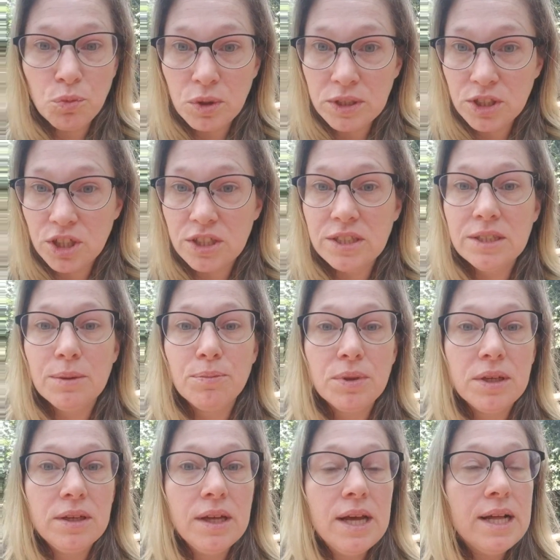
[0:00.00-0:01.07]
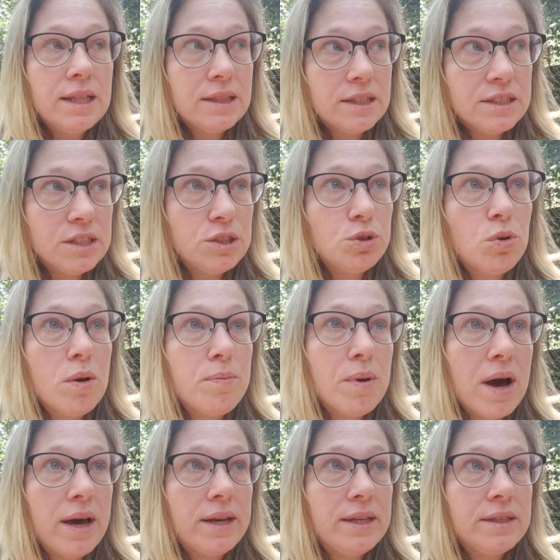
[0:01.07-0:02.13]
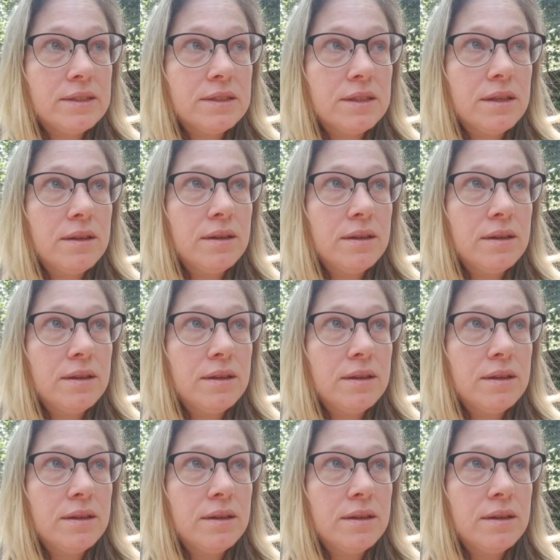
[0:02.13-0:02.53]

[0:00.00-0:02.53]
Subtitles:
We just simply listen to our bodies